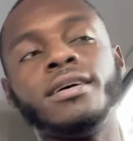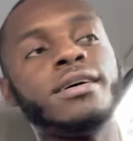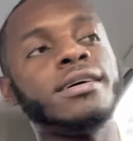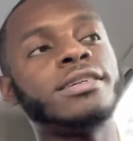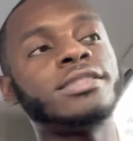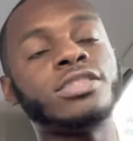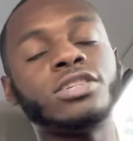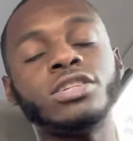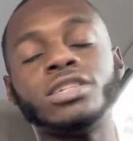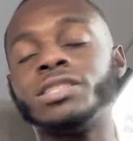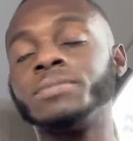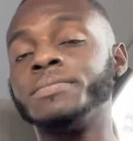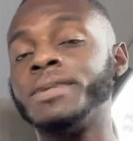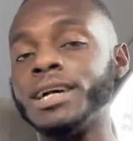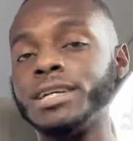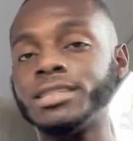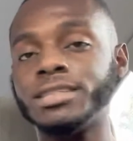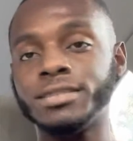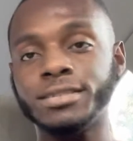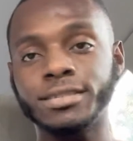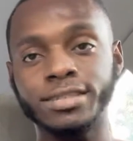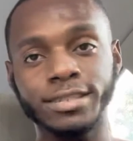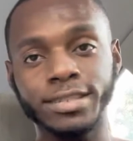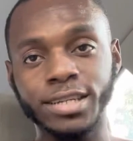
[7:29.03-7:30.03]
So just
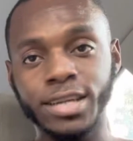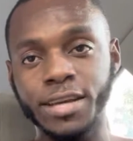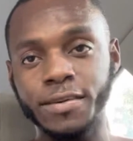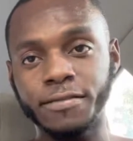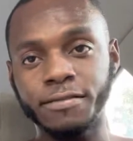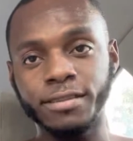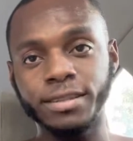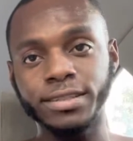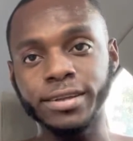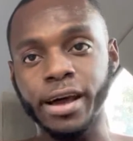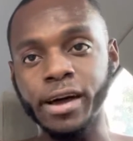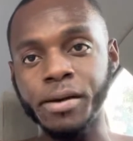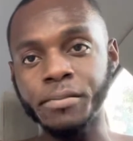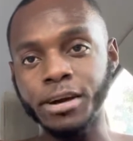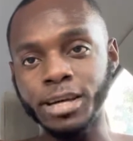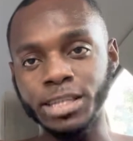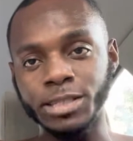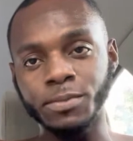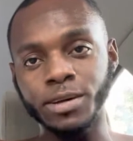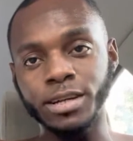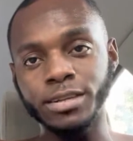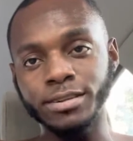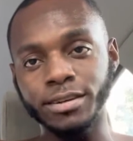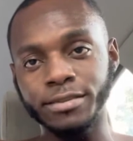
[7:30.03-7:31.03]
imagine that if the time I
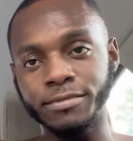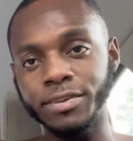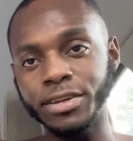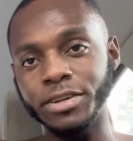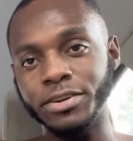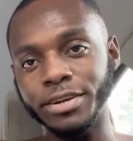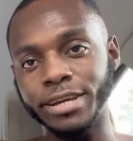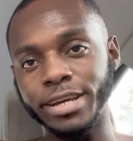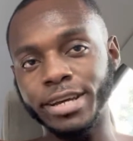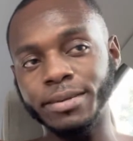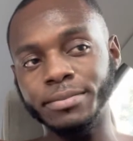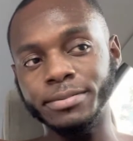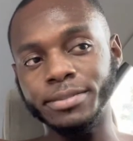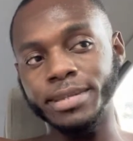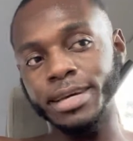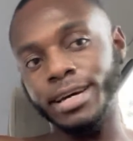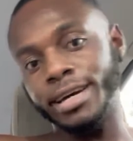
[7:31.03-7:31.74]
spent on video games,